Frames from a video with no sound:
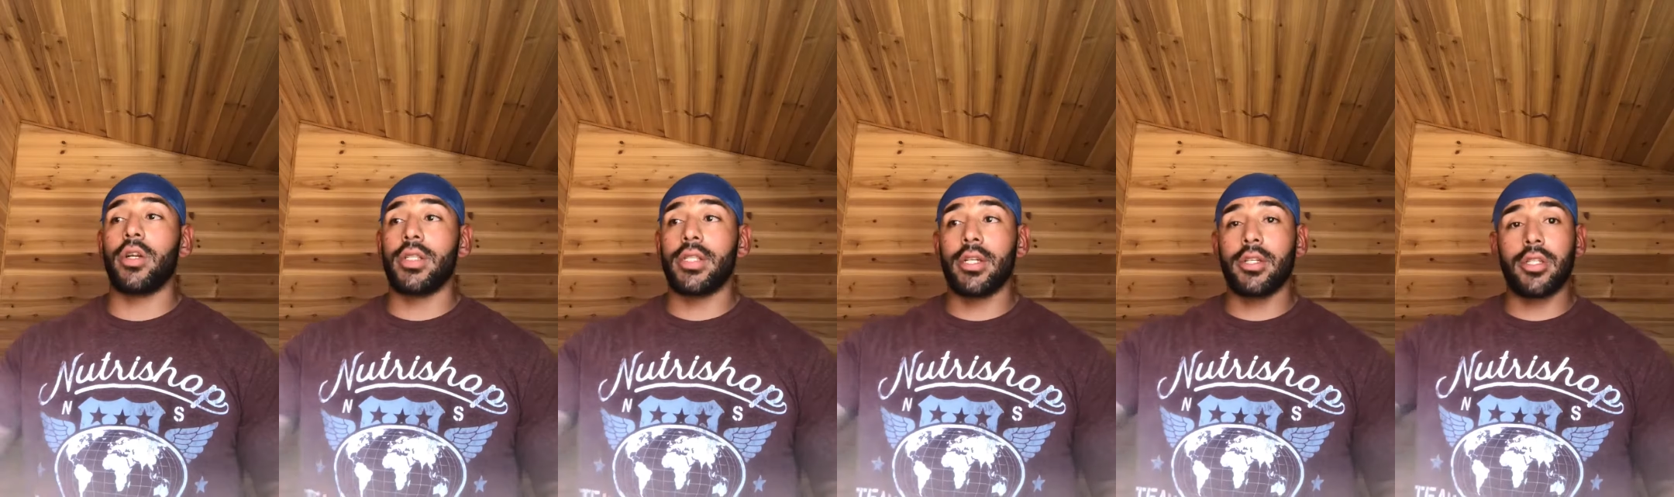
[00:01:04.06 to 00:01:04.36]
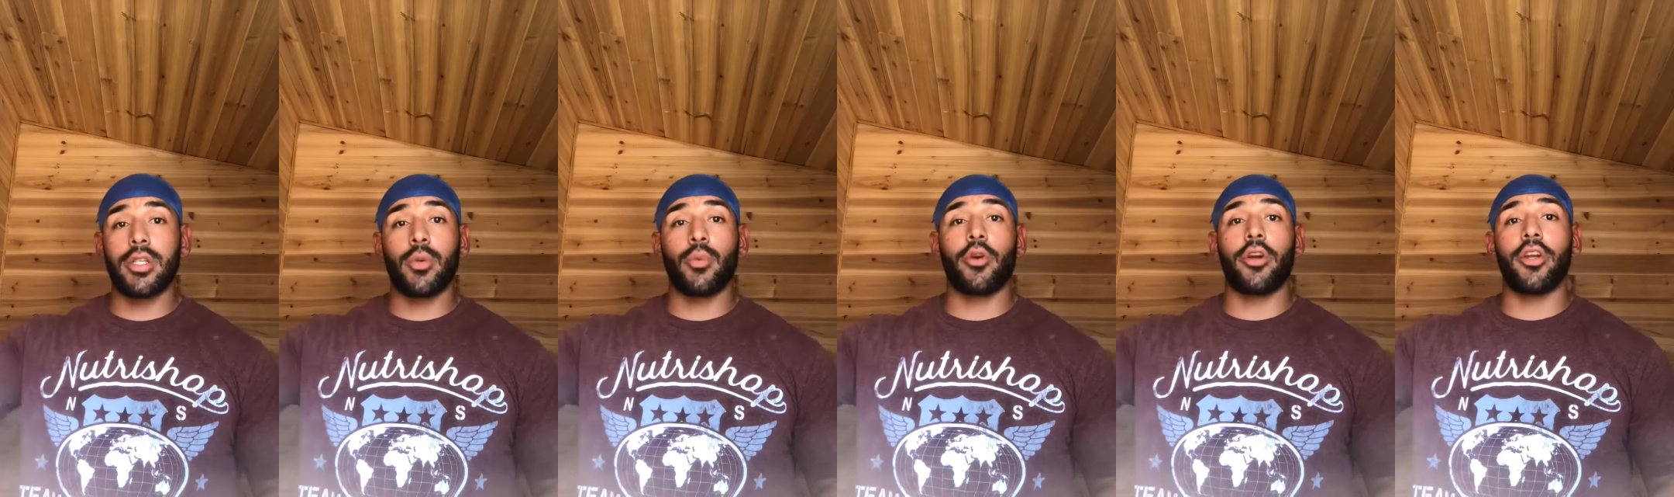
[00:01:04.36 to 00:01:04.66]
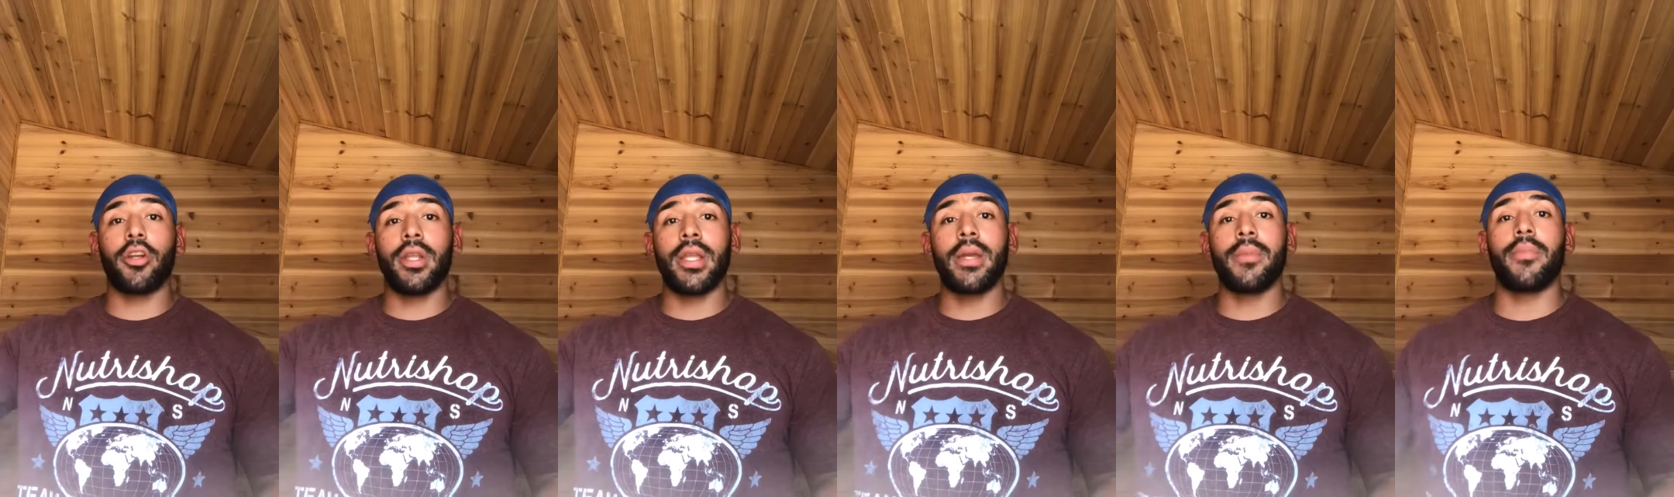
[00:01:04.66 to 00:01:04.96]
it tells you where
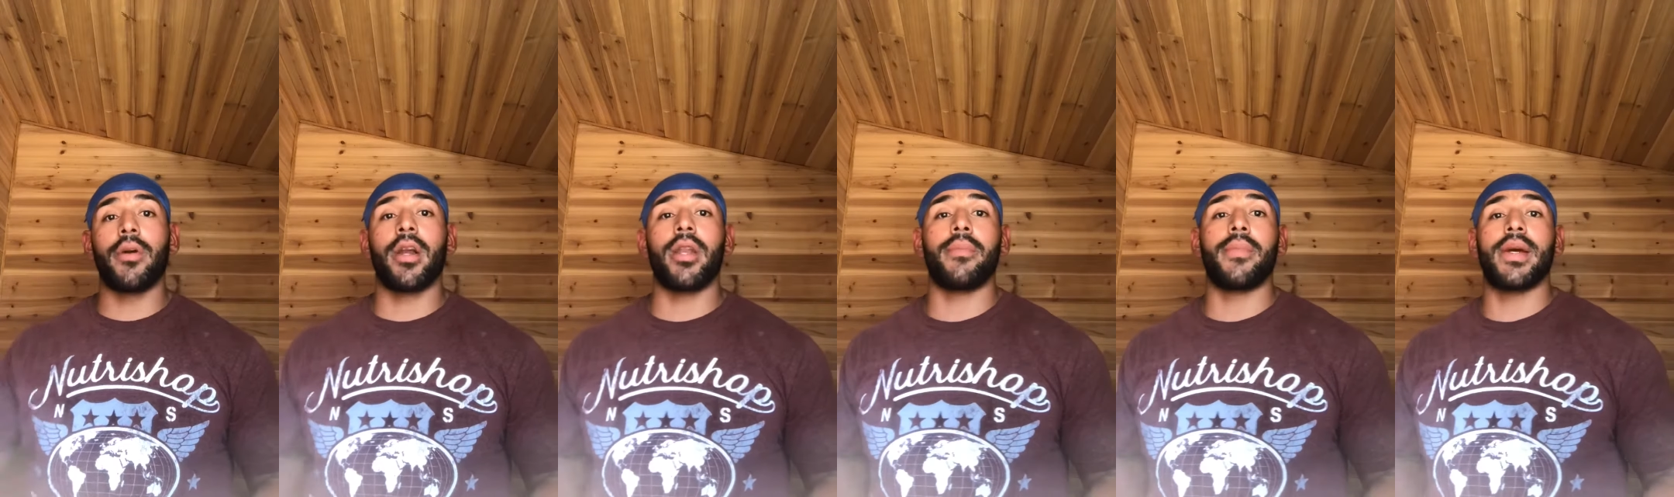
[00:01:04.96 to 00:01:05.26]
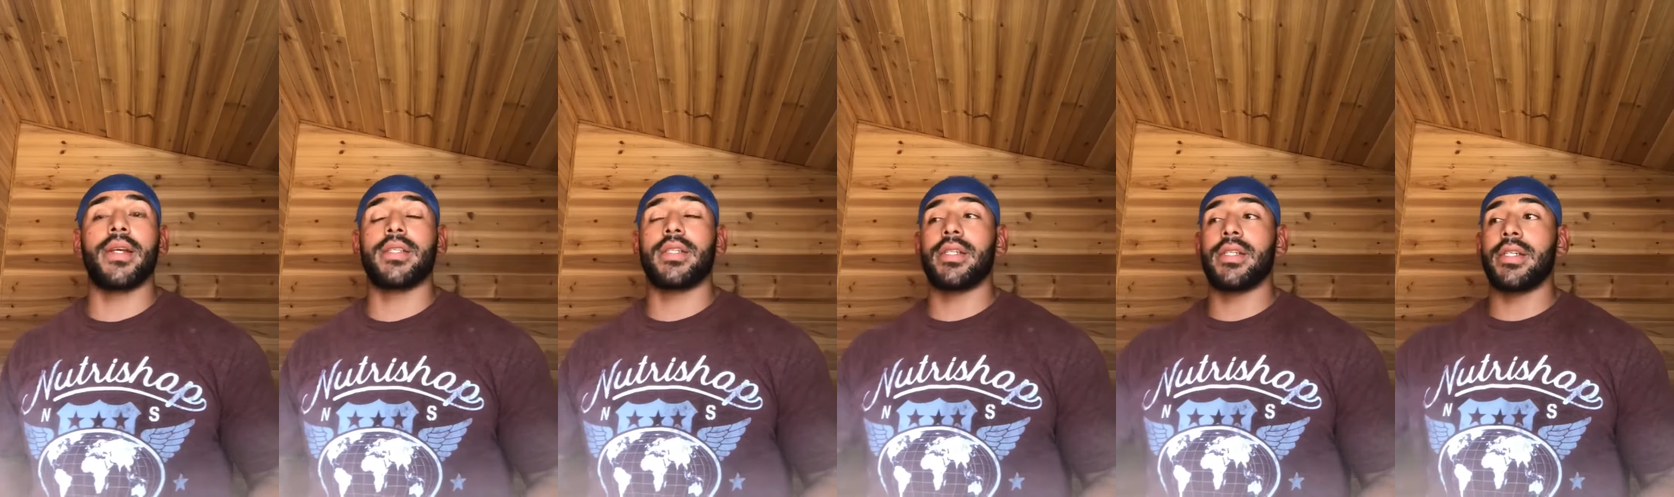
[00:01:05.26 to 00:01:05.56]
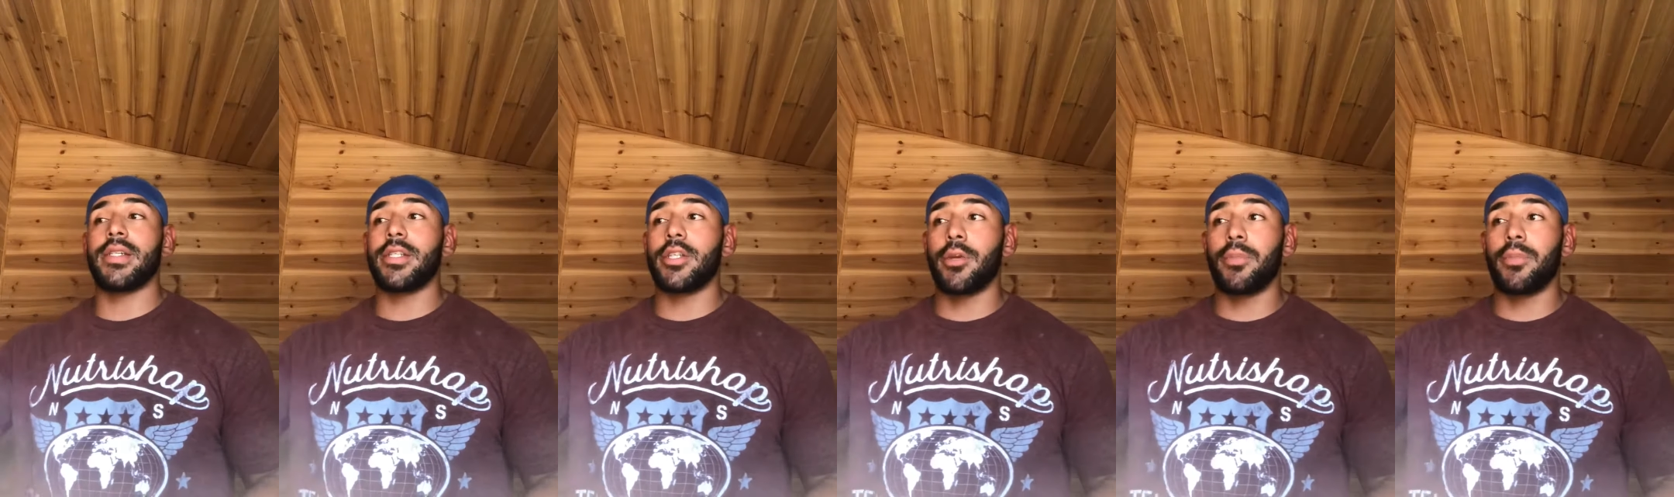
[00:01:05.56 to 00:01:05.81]
your lean body mass is,